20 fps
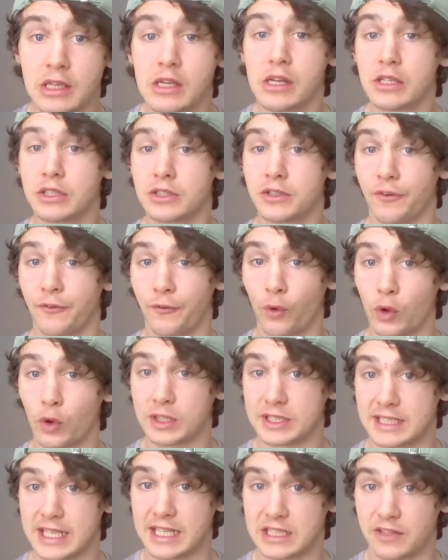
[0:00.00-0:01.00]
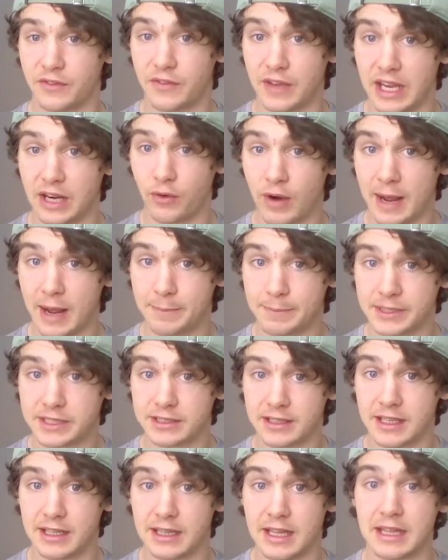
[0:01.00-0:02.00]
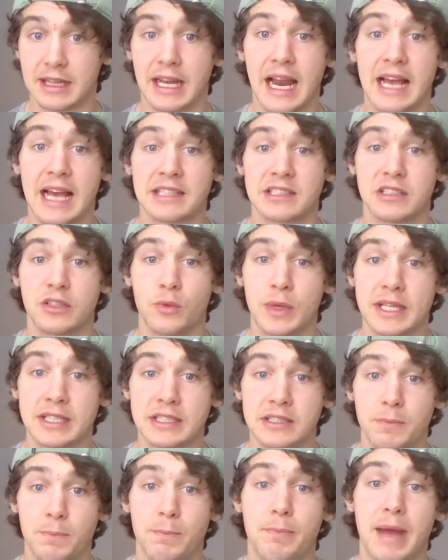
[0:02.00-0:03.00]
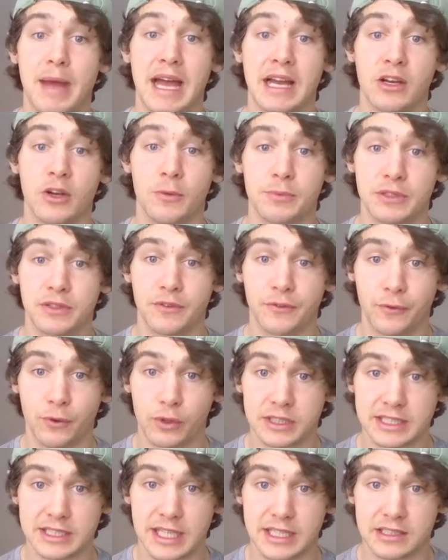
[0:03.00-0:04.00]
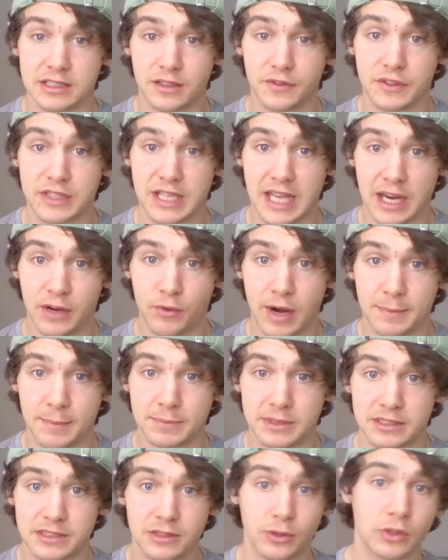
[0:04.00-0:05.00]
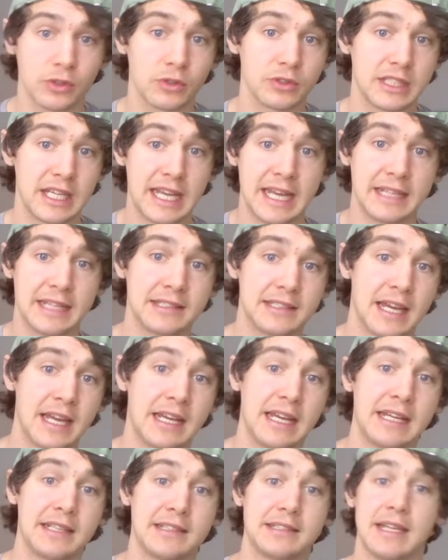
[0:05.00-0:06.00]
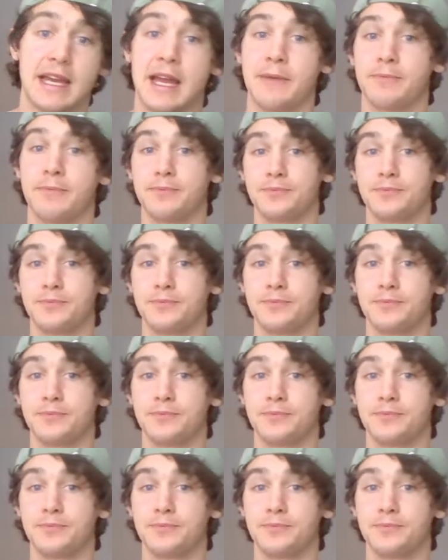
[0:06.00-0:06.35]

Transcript: to 4 sets of 8 reps. And then the last 2 weeks, back up to 4 sets of 10 reps. So it goes 8, 10, 8, 10.